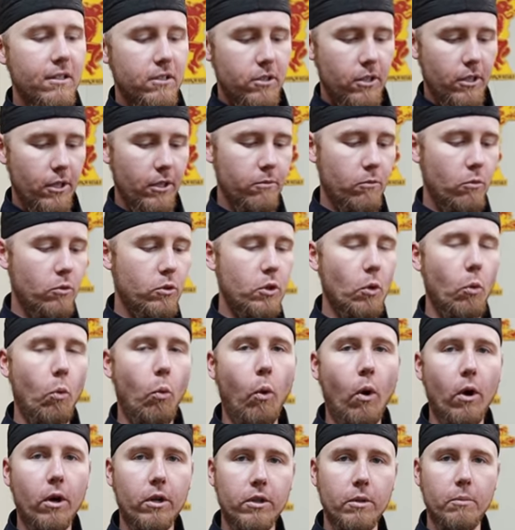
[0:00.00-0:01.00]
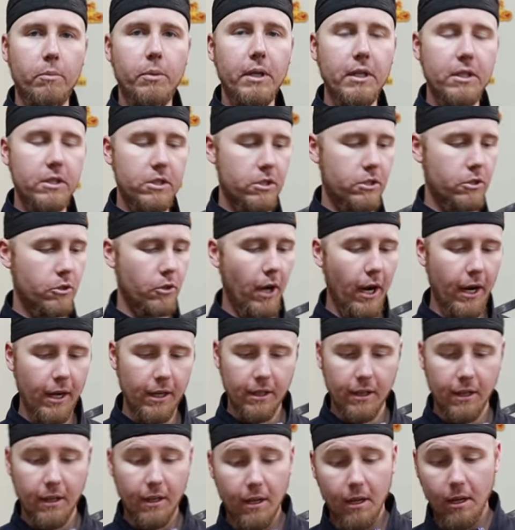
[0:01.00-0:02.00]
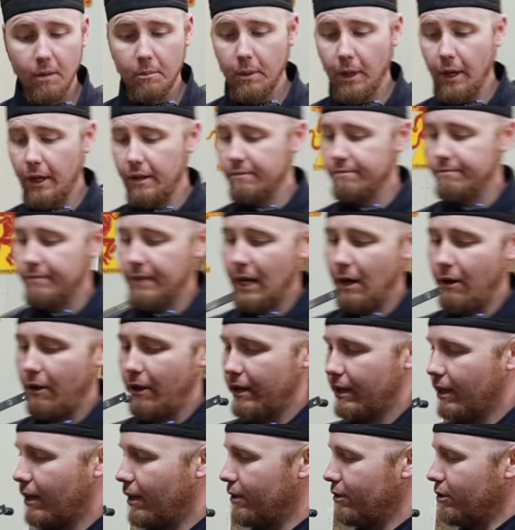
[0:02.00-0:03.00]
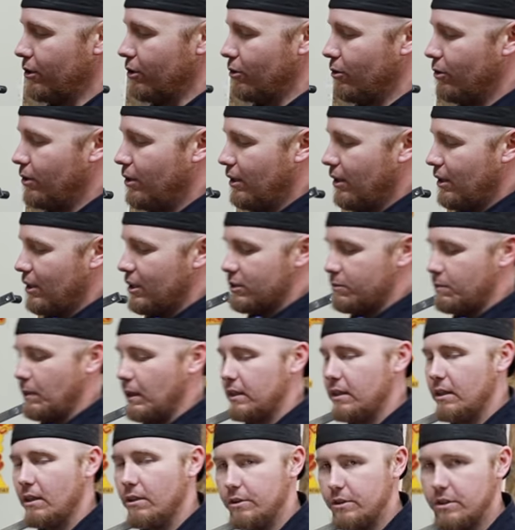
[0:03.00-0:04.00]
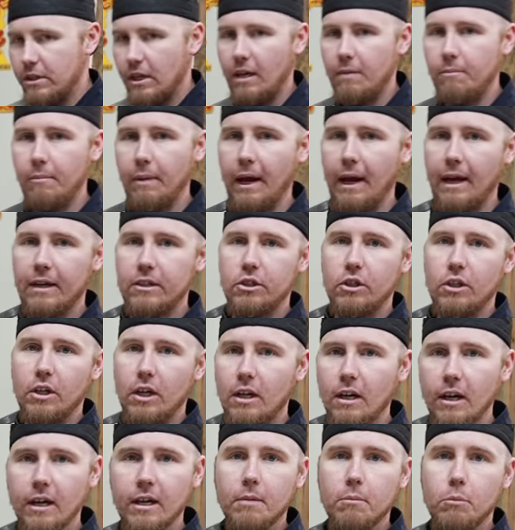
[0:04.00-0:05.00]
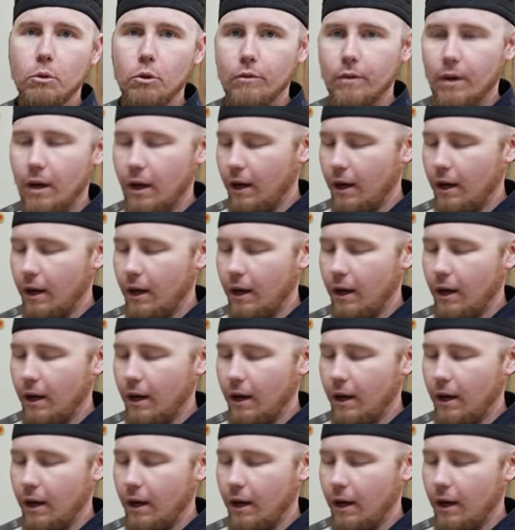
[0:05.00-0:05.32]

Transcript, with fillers: to, to work the piece straight. But now all I gotta do is make the other side match and I can move